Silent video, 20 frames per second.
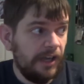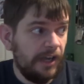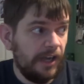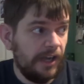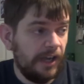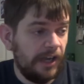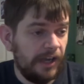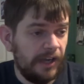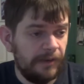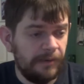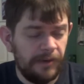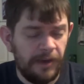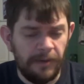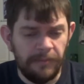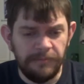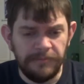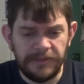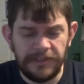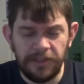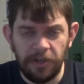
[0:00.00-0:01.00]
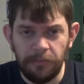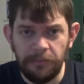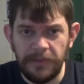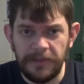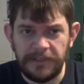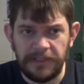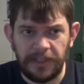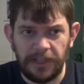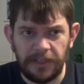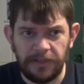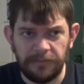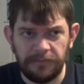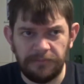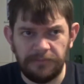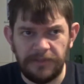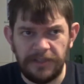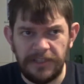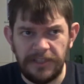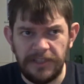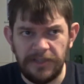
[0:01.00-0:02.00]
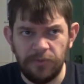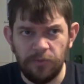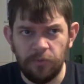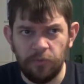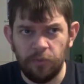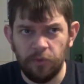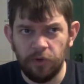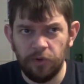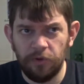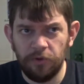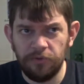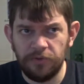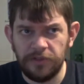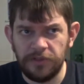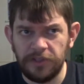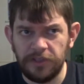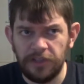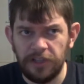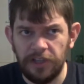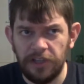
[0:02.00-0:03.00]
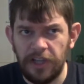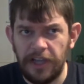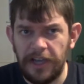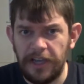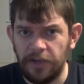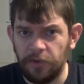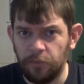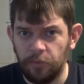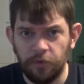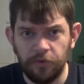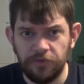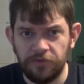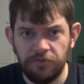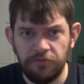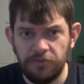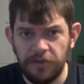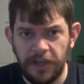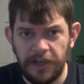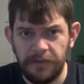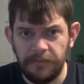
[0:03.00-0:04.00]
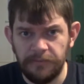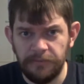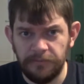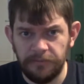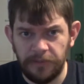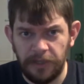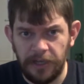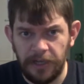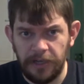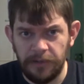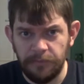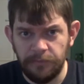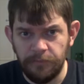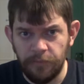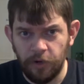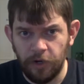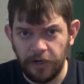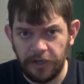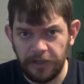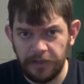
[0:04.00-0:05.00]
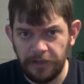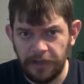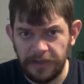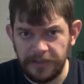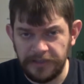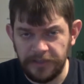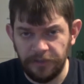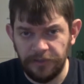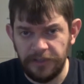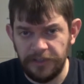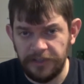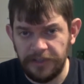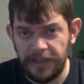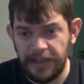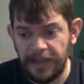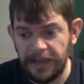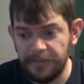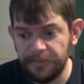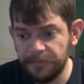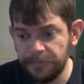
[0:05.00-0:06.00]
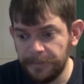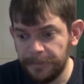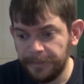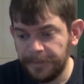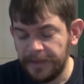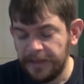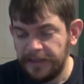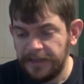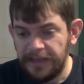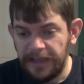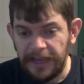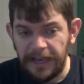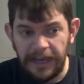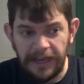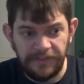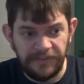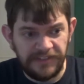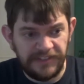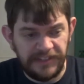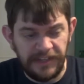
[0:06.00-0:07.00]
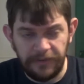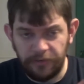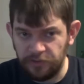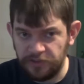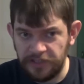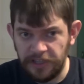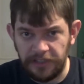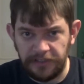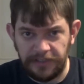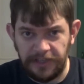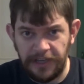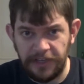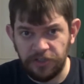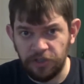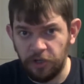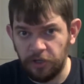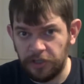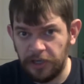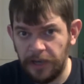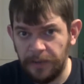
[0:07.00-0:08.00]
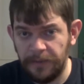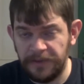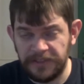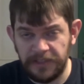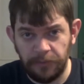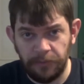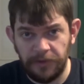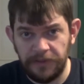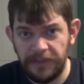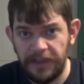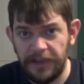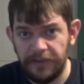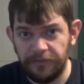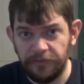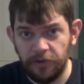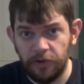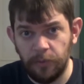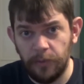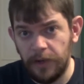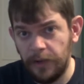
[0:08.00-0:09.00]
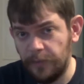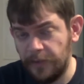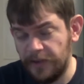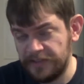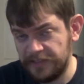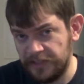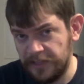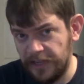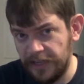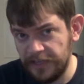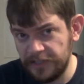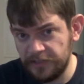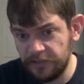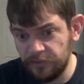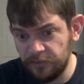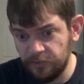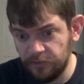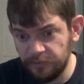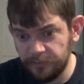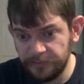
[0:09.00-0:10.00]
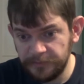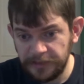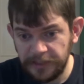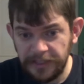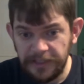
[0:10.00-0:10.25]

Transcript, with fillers: Uh, I'm still missing like the Worlds Collide or Worlds Unite uh, book. I still need that. I have several Sonic the Hedgehog comics. I read that for a while while I was in high school.